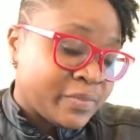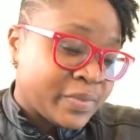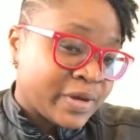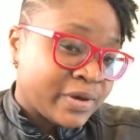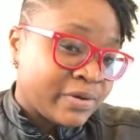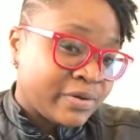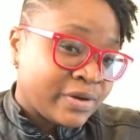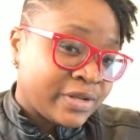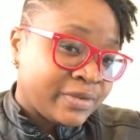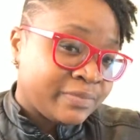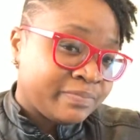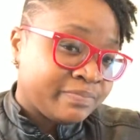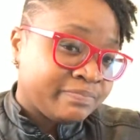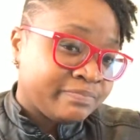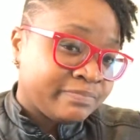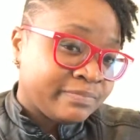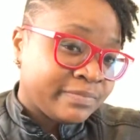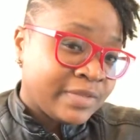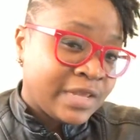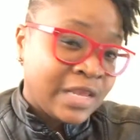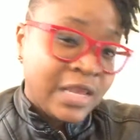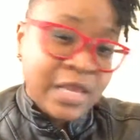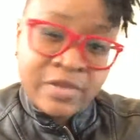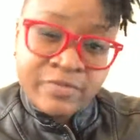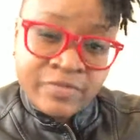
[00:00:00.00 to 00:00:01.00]
about it.
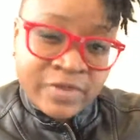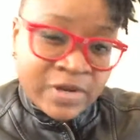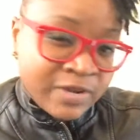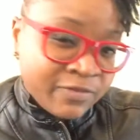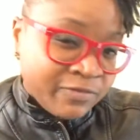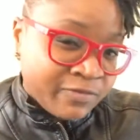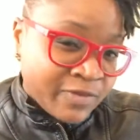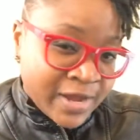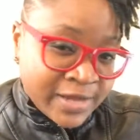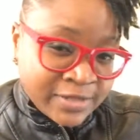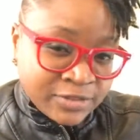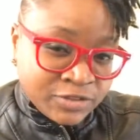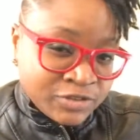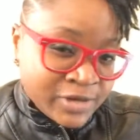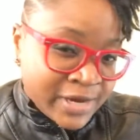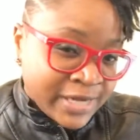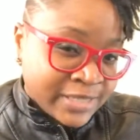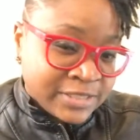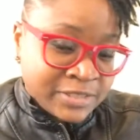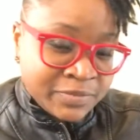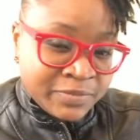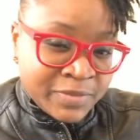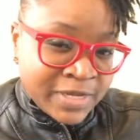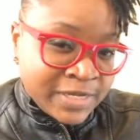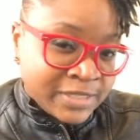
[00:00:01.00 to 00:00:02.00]
Even if I
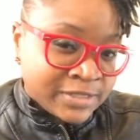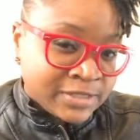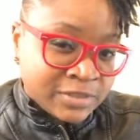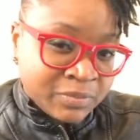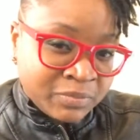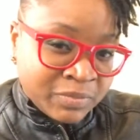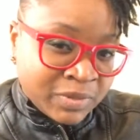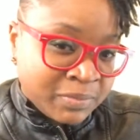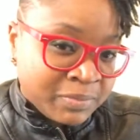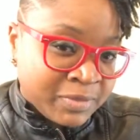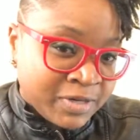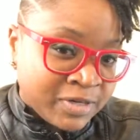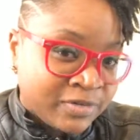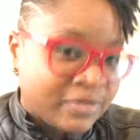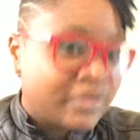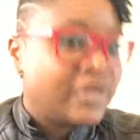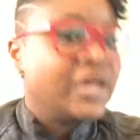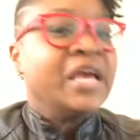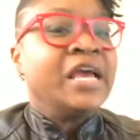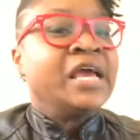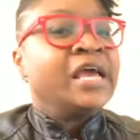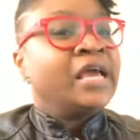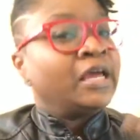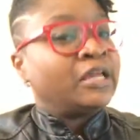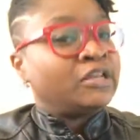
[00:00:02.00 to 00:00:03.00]
tried to make it subliminal,
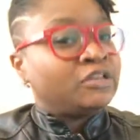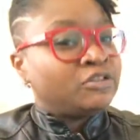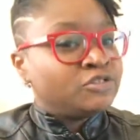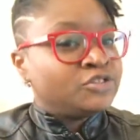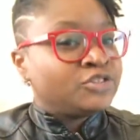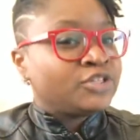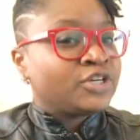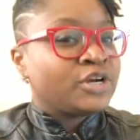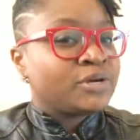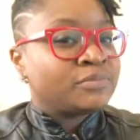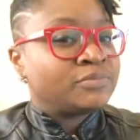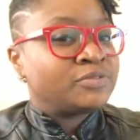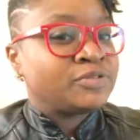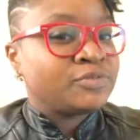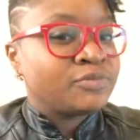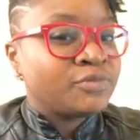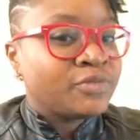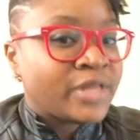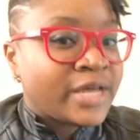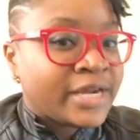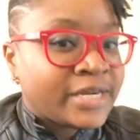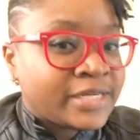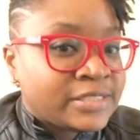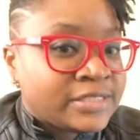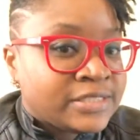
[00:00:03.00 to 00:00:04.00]
it usually comes through
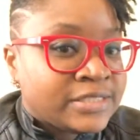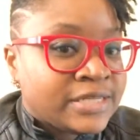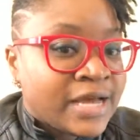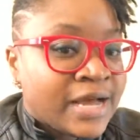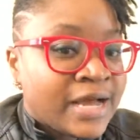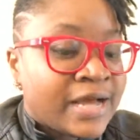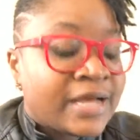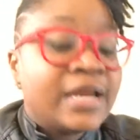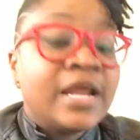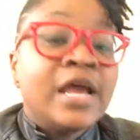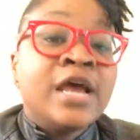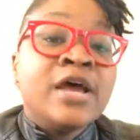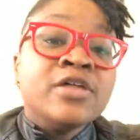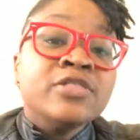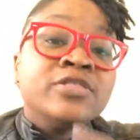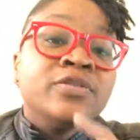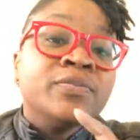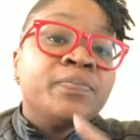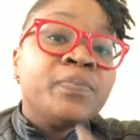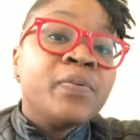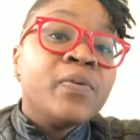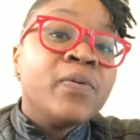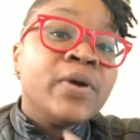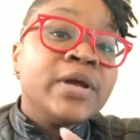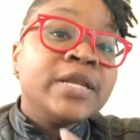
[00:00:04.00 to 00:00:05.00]
that it's not. The
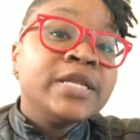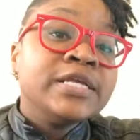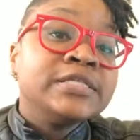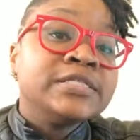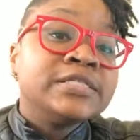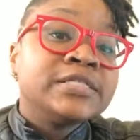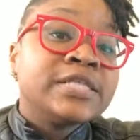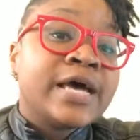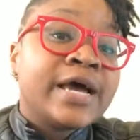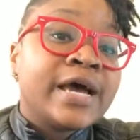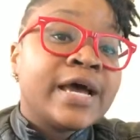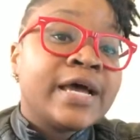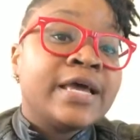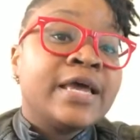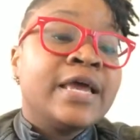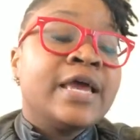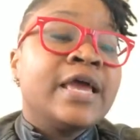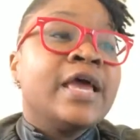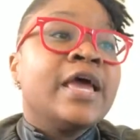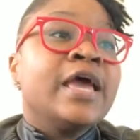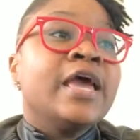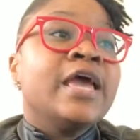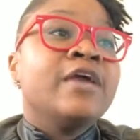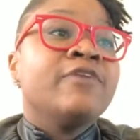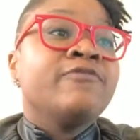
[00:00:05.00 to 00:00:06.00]
point is that
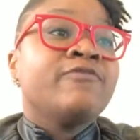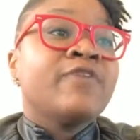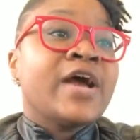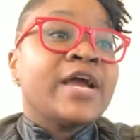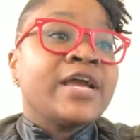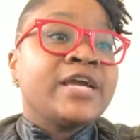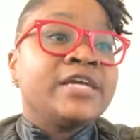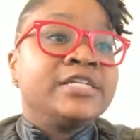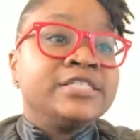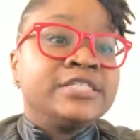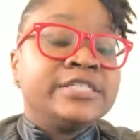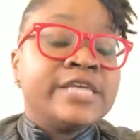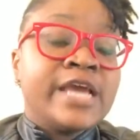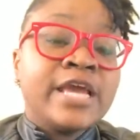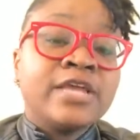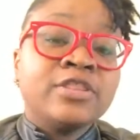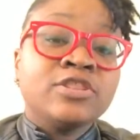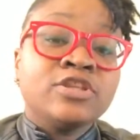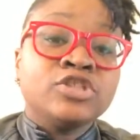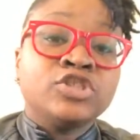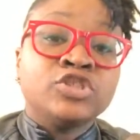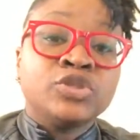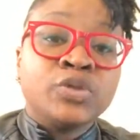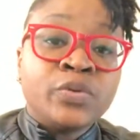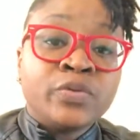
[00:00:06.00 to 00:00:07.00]
if I can take
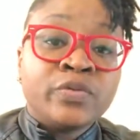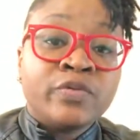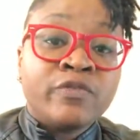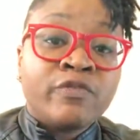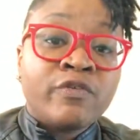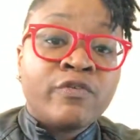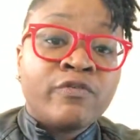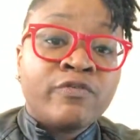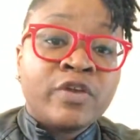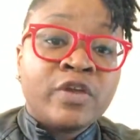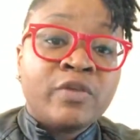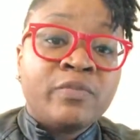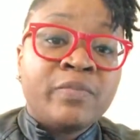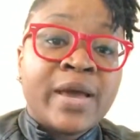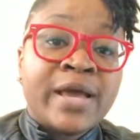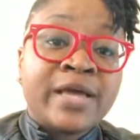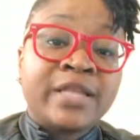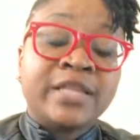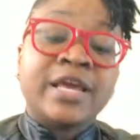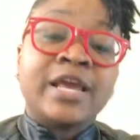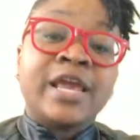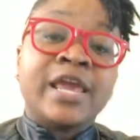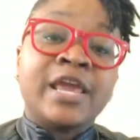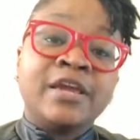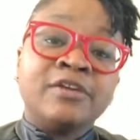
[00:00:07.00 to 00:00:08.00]
the truth of the feedback,
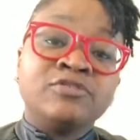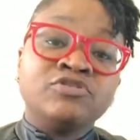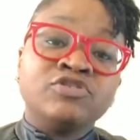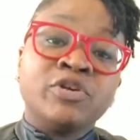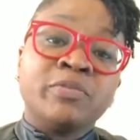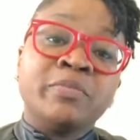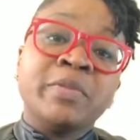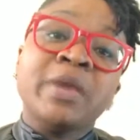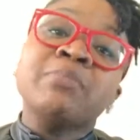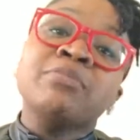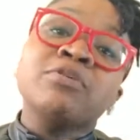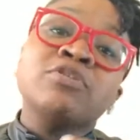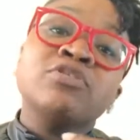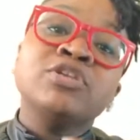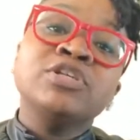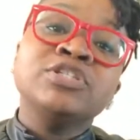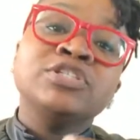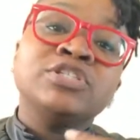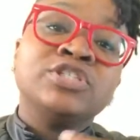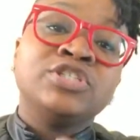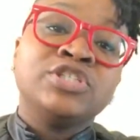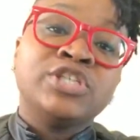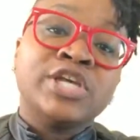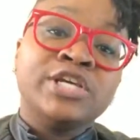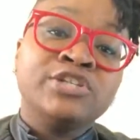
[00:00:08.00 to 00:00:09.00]
like, Andrea, maybe you need
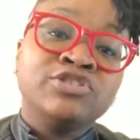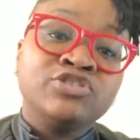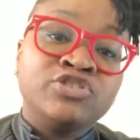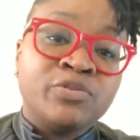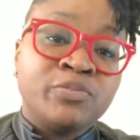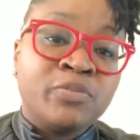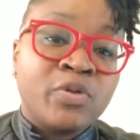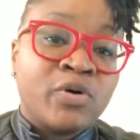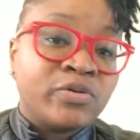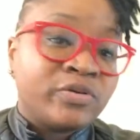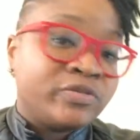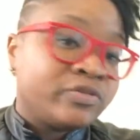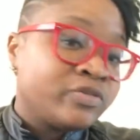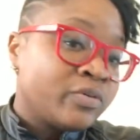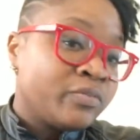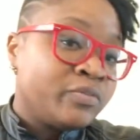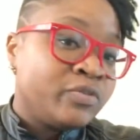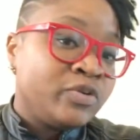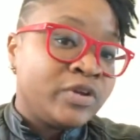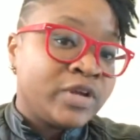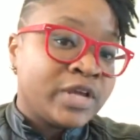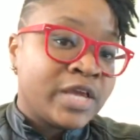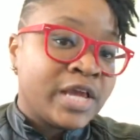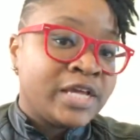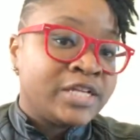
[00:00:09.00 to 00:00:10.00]
to change your mode of
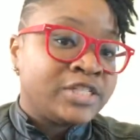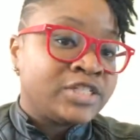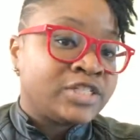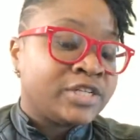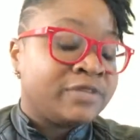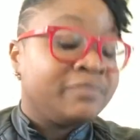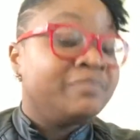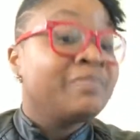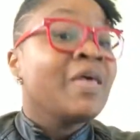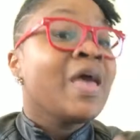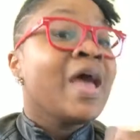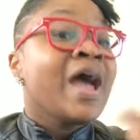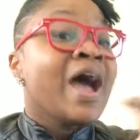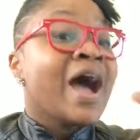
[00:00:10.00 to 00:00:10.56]
communication,